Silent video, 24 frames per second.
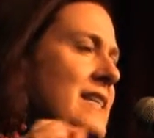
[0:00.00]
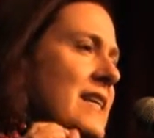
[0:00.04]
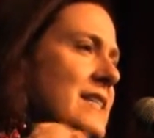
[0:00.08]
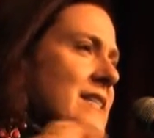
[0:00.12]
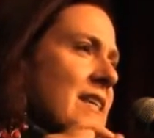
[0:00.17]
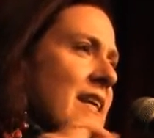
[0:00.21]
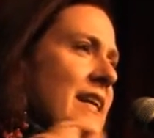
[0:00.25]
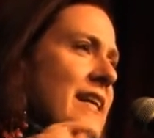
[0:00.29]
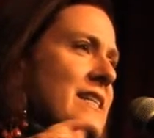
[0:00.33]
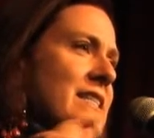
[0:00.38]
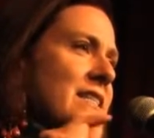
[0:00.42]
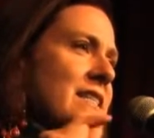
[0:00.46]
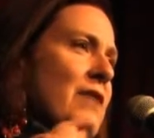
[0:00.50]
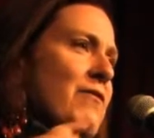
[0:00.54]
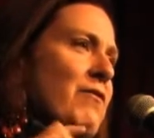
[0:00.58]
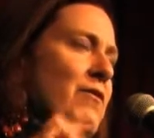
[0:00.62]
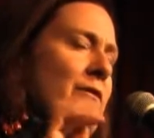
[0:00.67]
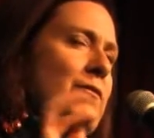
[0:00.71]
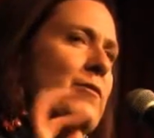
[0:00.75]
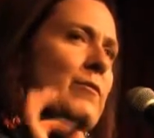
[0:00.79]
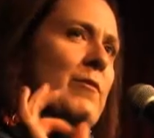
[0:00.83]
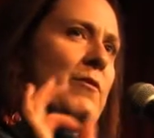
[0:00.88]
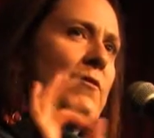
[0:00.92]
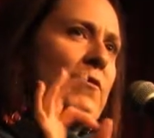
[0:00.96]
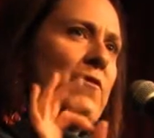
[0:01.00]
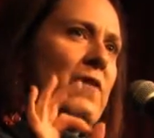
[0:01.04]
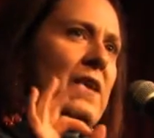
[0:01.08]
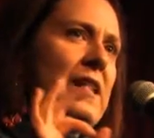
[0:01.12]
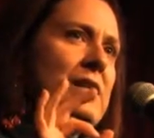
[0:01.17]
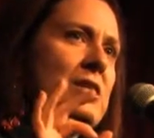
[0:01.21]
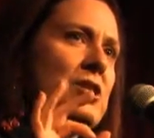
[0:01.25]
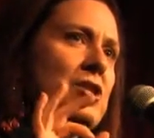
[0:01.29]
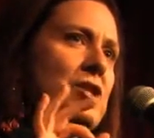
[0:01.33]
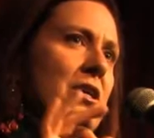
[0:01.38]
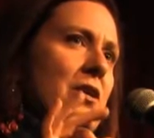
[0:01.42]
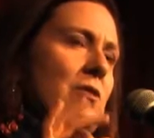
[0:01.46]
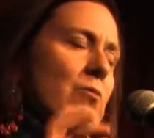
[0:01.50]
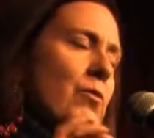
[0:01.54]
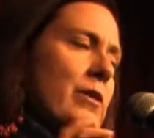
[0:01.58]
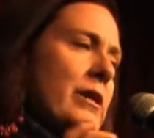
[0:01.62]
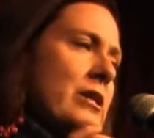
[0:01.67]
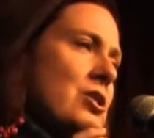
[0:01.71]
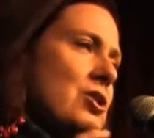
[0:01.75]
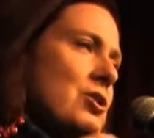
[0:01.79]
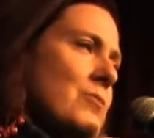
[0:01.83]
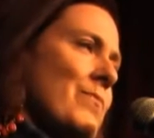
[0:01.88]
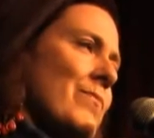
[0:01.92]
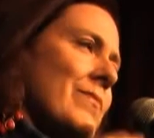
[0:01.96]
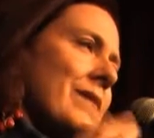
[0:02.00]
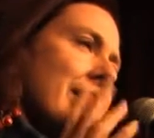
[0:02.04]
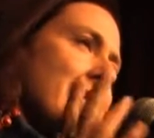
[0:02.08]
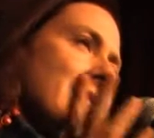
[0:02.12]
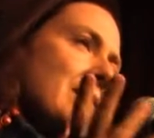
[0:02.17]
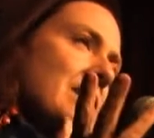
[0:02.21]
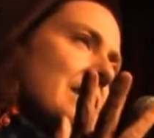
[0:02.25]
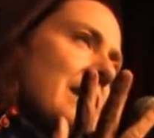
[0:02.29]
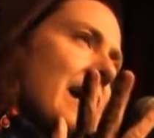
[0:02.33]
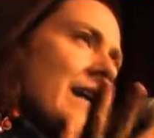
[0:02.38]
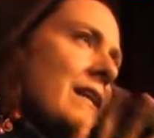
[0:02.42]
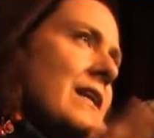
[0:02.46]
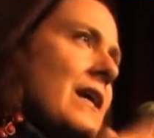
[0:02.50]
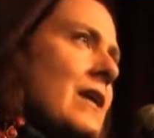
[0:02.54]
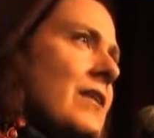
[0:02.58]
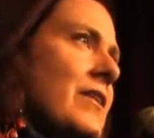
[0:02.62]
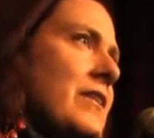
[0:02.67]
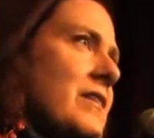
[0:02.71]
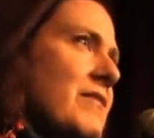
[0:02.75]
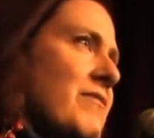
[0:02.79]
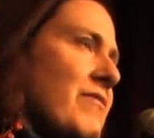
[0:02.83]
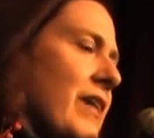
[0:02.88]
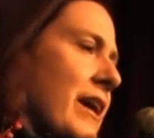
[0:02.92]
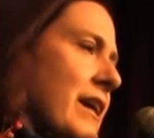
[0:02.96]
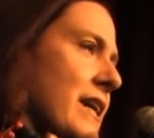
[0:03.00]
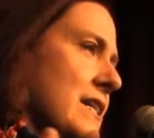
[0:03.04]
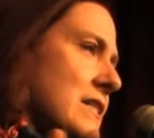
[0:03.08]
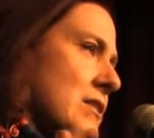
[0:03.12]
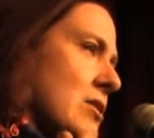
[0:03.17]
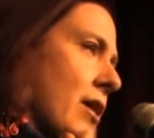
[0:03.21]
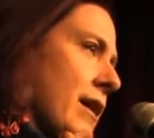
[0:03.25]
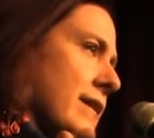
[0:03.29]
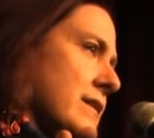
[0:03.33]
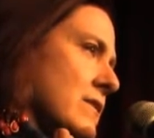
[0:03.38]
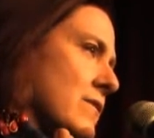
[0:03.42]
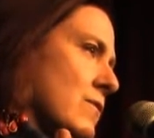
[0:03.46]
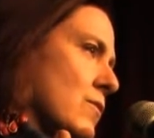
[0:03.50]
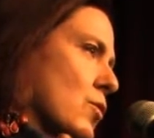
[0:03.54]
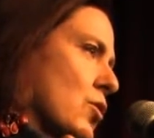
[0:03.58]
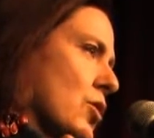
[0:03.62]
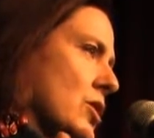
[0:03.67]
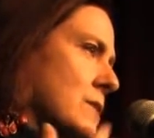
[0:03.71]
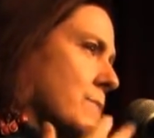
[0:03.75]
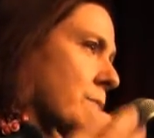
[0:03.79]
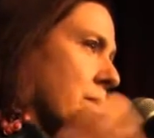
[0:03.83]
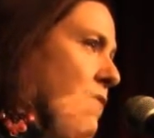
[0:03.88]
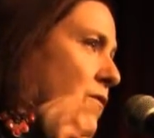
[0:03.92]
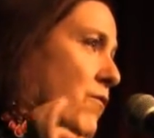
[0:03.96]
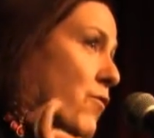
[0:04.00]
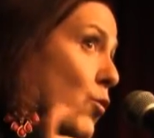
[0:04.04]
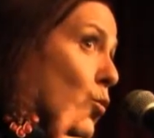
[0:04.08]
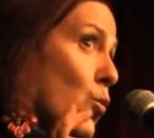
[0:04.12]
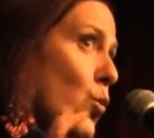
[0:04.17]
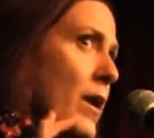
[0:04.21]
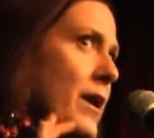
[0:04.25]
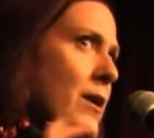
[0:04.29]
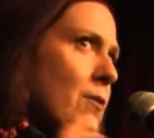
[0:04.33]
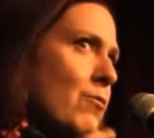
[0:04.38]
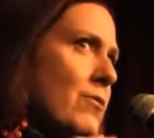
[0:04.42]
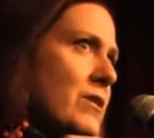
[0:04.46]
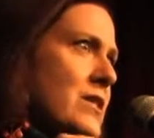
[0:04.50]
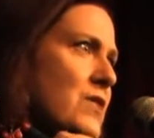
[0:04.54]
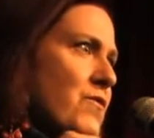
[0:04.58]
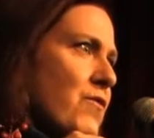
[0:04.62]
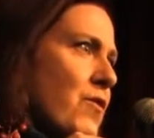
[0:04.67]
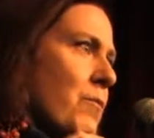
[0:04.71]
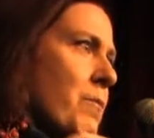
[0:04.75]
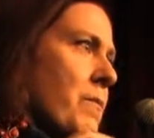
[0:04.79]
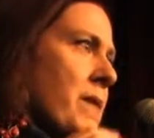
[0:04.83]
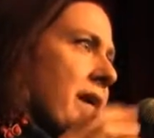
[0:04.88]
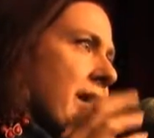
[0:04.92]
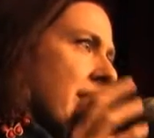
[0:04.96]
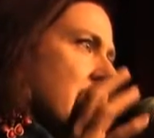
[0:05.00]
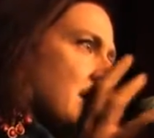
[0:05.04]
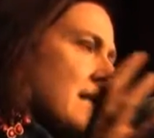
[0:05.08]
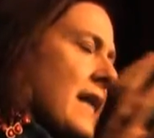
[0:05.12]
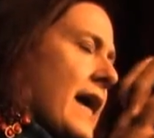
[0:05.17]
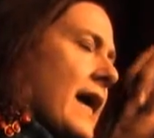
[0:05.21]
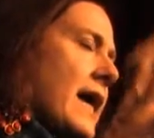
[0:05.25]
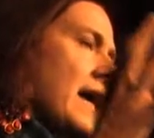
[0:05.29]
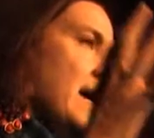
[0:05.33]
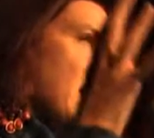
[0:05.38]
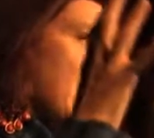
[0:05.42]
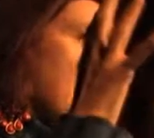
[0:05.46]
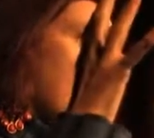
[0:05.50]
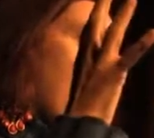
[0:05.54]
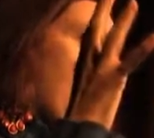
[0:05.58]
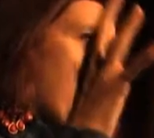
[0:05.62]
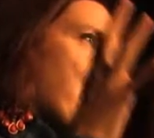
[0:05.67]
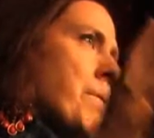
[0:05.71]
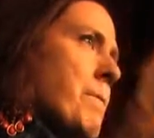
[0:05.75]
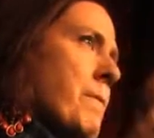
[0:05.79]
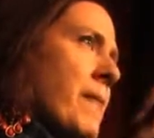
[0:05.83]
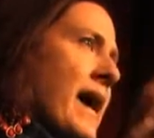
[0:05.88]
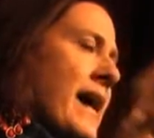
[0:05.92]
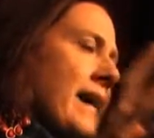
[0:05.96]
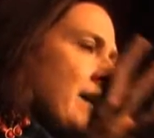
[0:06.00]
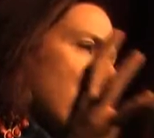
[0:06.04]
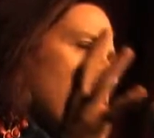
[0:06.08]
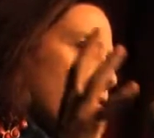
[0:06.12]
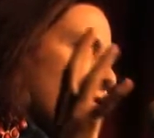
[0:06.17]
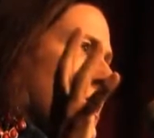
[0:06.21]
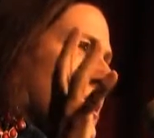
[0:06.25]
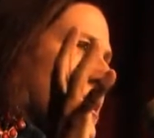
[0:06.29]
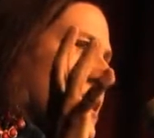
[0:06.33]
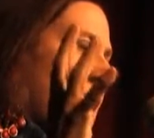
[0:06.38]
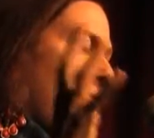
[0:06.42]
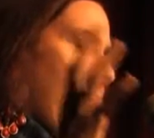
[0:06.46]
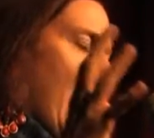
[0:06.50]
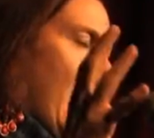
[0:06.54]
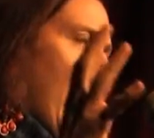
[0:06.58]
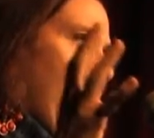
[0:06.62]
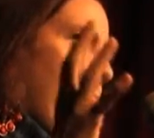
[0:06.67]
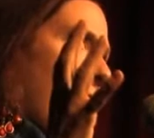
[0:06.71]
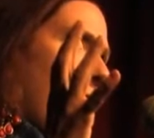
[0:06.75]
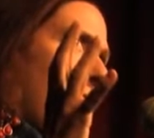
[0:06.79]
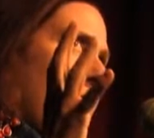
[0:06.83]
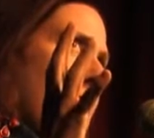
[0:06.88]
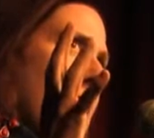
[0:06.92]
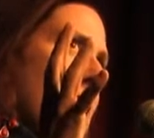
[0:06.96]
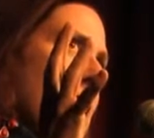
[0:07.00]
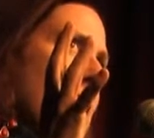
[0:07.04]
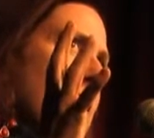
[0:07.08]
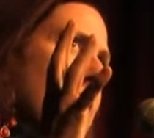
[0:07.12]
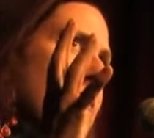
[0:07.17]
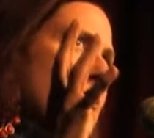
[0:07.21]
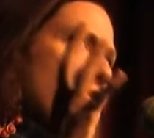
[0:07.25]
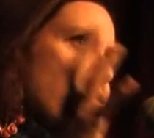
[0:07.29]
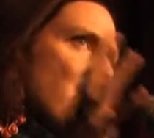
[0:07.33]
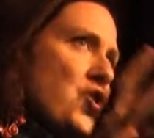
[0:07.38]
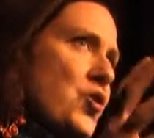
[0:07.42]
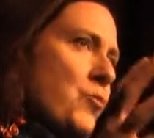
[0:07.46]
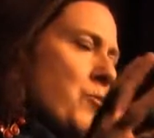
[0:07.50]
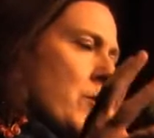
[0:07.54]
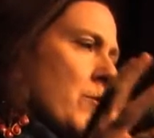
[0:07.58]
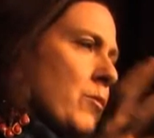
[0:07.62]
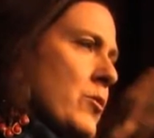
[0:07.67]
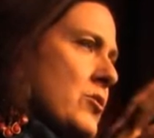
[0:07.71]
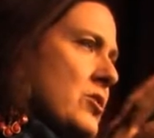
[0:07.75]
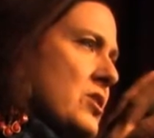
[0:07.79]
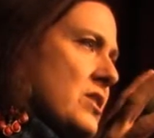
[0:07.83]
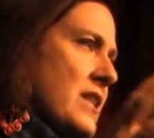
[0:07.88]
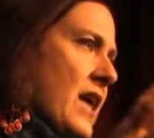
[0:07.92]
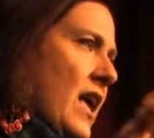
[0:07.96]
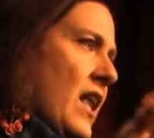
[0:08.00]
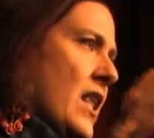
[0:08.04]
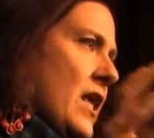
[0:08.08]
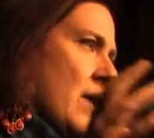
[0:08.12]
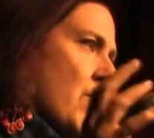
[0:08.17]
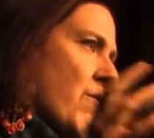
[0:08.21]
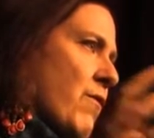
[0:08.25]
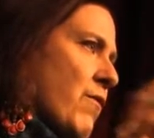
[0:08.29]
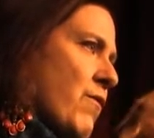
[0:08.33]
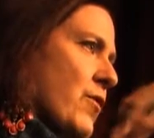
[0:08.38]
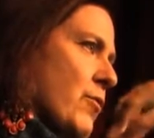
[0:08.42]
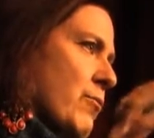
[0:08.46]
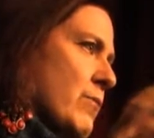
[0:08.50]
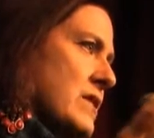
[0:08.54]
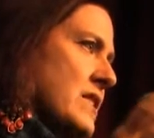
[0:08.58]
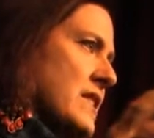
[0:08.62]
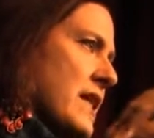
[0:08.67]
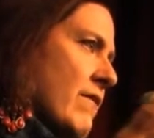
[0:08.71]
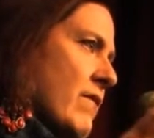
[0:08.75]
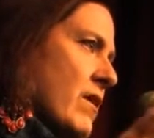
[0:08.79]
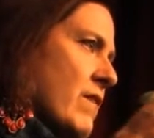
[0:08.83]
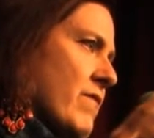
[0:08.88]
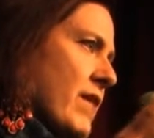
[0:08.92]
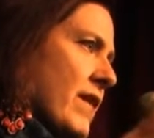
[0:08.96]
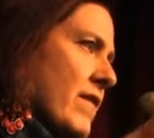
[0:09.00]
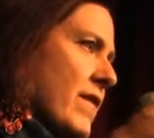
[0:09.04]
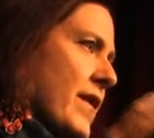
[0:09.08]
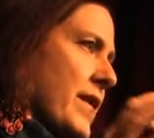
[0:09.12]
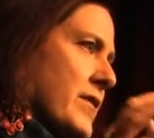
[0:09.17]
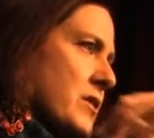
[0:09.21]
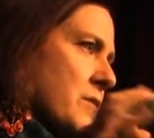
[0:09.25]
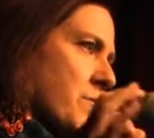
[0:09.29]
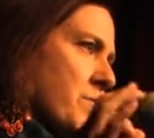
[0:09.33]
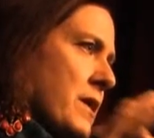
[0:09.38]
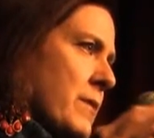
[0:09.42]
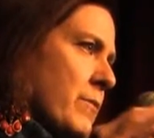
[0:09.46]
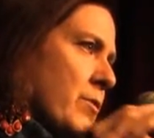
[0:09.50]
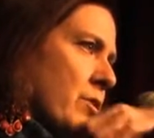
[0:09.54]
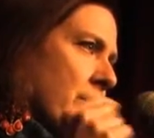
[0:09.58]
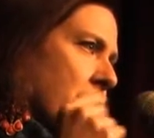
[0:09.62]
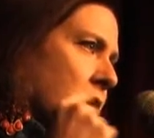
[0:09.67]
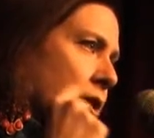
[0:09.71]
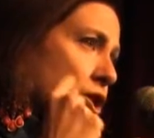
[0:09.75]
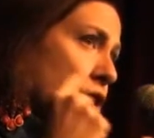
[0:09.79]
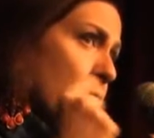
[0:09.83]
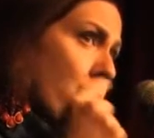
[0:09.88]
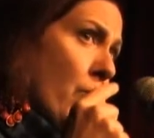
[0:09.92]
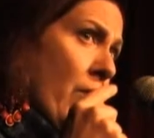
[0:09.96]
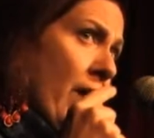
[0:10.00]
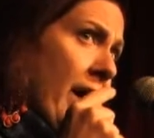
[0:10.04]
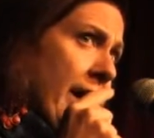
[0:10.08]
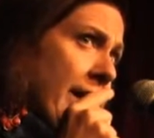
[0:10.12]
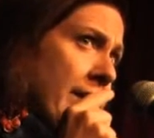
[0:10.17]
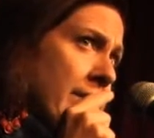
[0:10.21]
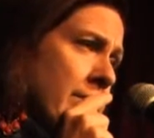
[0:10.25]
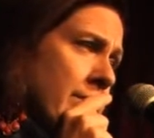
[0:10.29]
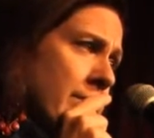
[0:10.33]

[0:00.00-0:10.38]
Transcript: that I suffered from aphasia, which is technically defined as loss of words. But for what it was for me is like, imagine a Super Bowl stadium filled with 75,000 people in your brain,